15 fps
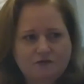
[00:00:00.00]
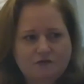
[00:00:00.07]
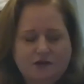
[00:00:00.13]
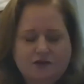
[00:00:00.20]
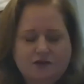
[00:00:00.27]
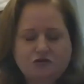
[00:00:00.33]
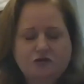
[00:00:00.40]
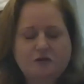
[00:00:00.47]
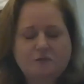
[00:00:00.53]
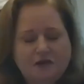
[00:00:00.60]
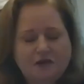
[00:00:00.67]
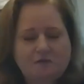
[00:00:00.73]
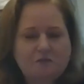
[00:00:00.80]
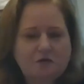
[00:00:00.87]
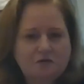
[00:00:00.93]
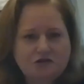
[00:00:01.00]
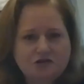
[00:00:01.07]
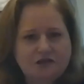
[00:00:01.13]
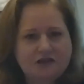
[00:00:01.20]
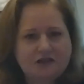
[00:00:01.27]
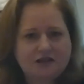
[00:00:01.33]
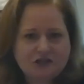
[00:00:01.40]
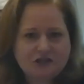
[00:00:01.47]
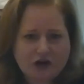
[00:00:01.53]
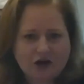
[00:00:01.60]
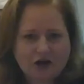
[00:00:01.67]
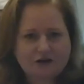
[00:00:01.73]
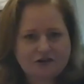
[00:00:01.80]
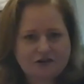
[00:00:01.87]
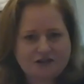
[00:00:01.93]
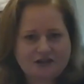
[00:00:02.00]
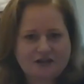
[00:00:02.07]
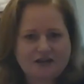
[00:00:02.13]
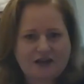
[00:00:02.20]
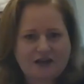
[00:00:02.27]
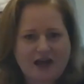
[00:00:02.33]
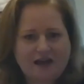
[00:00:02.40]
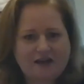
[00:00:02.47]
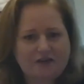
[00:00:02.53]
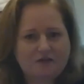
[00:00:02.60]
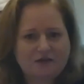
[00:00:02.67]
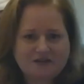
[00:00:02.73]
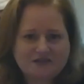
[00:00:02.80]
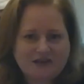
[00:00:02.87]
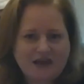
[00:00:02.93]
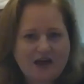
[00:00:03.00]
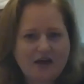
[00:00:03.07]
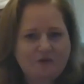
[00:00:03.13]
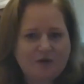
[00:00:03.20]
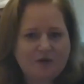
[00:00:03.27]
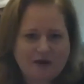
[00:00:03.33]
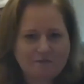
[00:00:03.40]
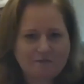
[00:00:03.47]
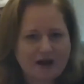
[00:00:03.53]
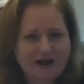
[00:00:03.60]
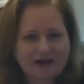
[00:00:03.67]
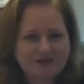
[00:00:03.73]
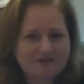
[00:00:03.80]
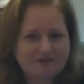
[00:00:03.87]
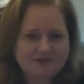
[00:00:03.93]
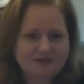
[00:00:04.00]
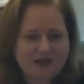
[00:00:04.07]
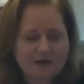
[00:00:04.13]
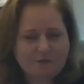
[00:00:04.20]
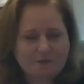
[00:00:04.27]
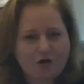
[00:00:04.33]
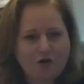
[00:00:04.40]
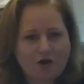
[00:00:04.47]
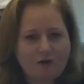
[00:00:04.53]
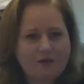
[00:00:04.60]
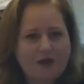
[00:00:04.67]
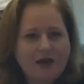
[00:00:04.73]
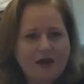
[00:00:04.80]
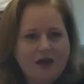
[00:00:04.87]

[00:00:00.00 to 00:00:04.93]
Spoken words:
extremely emotionally charged, and you can tell what my bias is in that poem,